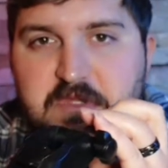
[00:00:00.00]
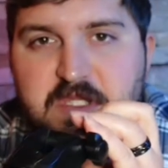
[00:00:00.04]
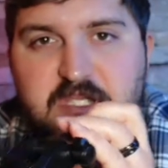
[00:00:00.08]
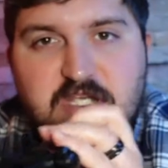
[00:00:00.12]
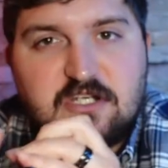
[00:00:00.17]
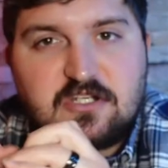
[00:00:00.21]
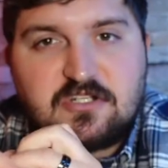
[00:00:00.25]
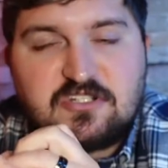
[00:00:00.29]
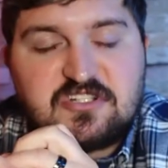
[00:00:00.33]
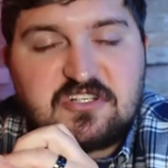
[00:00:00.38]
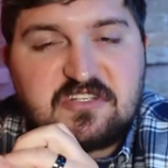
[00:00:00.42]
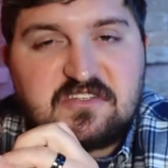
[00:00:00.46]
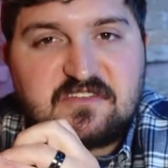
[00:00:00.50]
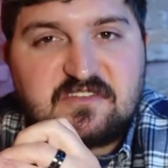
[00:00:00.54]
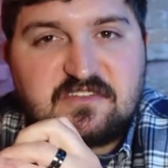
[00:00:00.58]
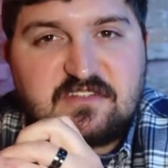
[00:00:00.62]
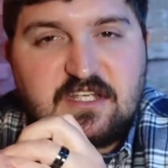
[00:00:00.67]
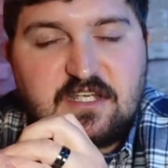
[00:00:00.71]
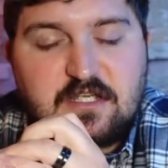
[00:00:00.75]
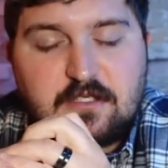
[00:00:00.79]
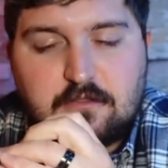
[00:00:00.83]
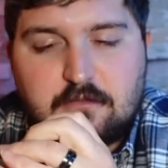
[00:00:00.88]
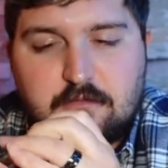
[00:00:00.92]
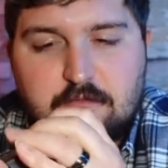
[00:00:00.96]
and it should
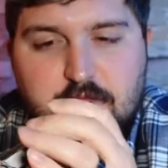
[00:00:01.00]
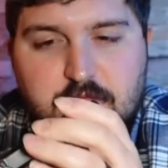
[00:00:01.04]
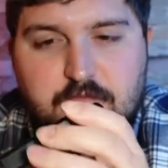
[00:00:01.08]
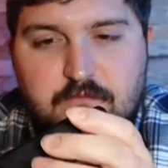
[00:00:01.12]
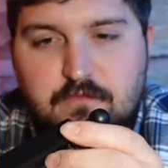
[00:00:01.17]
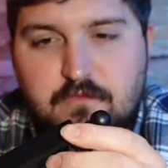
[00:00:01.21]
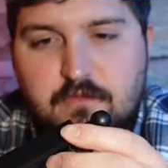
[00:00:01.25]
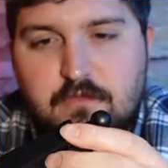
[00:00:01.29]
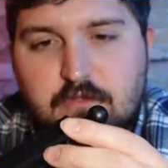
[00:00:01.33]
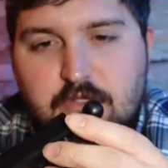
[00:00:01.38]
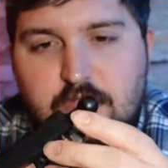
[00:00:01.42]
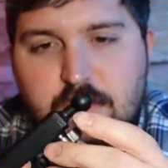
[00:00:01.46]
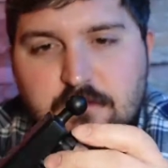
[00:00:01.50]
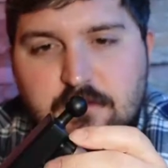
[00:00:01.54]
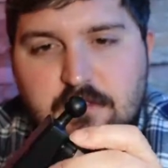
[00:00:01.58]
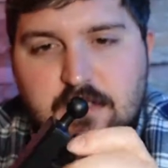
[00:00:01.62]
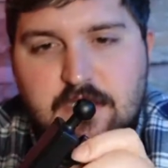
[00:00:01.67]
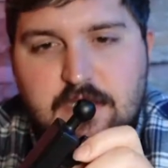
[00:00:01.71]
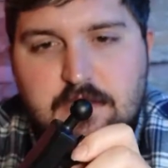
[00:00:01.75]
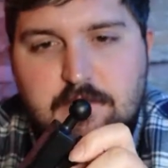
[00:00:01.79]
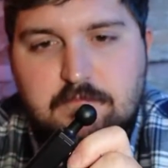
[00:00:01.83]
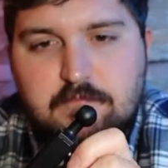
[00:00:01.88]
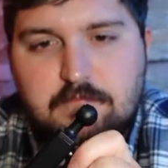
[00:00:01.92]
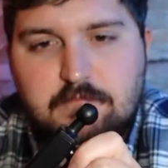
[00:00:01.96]
stick for a long
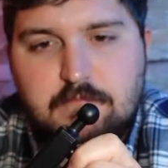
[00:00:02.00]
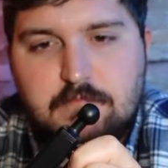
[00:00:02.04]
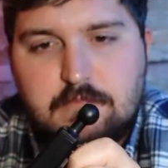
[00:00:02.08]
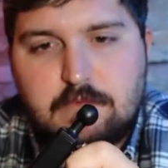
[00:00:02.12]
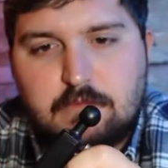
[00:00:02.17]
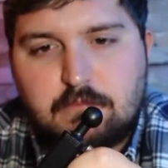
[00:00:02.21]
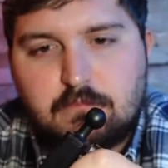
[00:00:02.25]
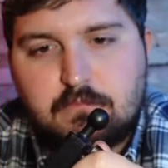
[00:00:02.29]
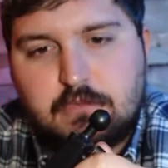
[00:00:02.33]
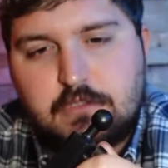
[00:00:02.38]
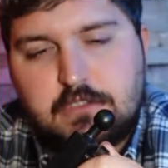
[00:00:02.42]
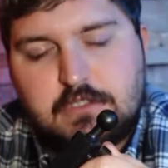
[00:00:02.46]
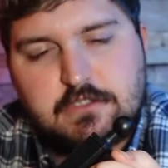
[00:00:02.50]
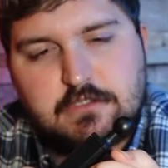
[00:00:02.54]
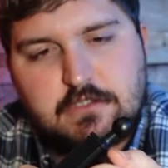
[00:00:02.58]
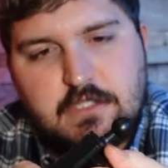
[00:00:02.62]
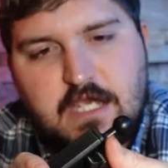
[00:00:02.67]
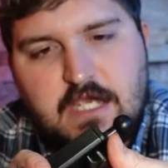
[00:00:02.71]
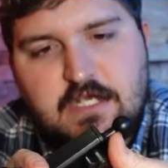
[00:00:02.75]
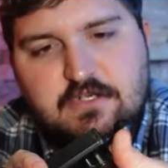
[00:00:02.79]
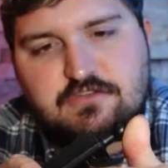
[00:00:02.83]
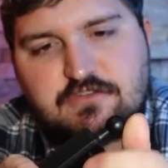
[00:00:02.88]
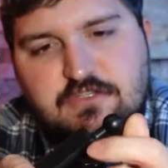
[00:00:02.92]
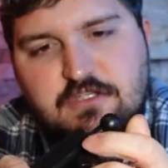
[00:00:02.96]
time. We're
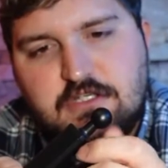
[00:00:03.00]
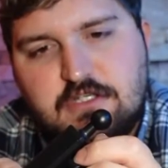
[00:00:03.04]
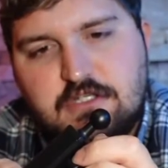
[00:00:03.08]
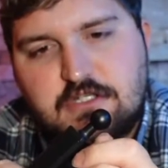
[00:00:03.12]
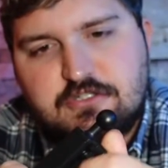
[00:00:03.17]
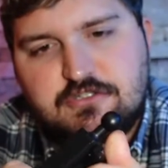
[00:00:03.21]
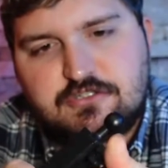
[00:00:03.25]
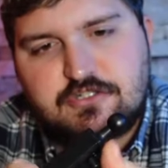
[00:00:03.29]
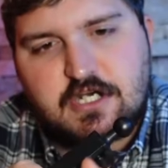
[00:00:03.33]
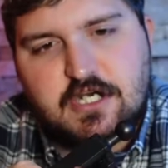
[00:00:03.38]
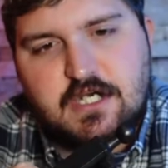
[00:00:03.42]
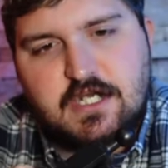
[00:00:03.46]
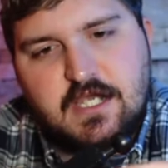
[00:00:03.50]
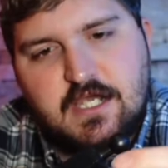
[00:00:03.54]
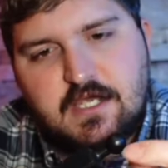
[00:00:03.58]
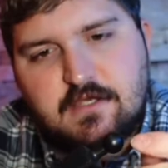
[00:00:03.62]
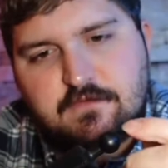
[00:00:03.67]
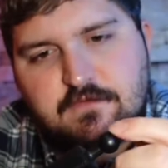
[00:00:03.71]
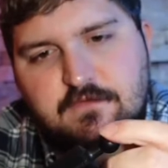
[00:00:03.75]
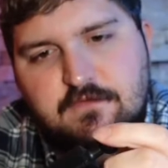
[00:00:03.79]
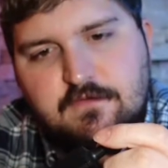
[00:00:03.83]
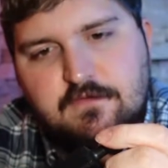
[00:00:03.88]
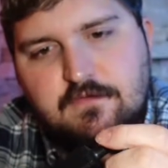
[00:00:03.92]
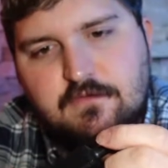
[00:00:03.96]
actually gonna try it
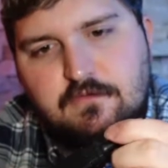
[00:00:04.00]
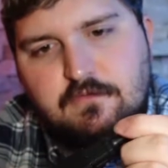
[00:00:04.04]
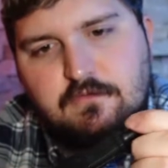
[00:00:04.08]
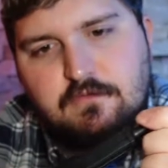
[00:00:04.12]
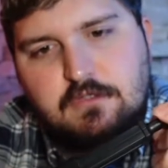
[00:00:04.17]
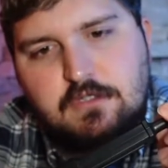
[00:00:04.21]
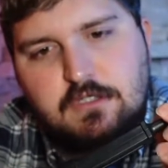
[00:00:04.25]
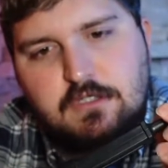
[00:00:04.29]
out too.